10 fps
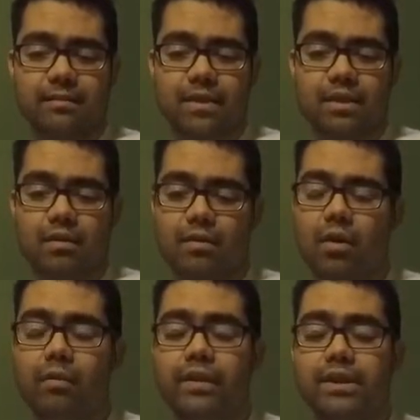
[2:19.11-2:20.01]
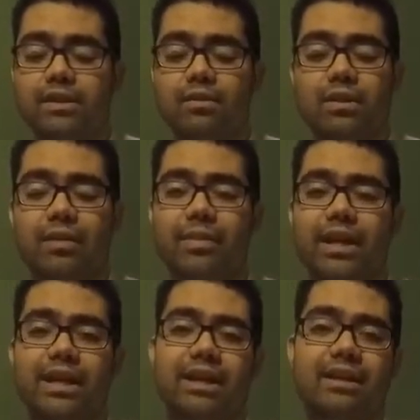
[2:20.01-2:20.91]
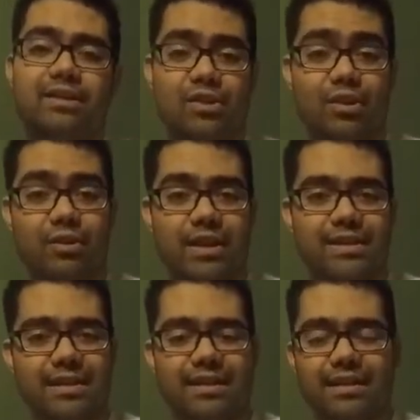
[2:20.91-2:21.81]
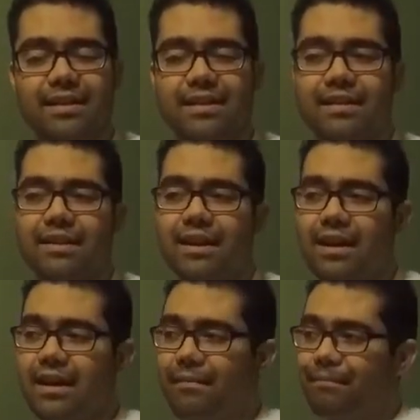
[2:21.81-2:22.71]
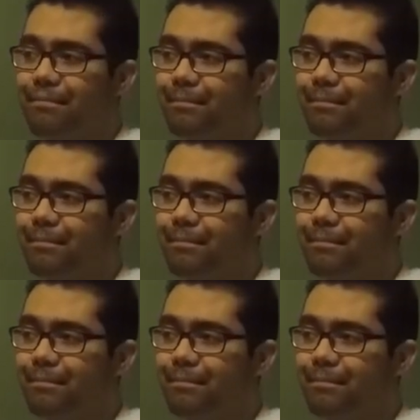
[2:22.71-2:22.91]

So hopefully soon. I'm getting stir crazy. Um,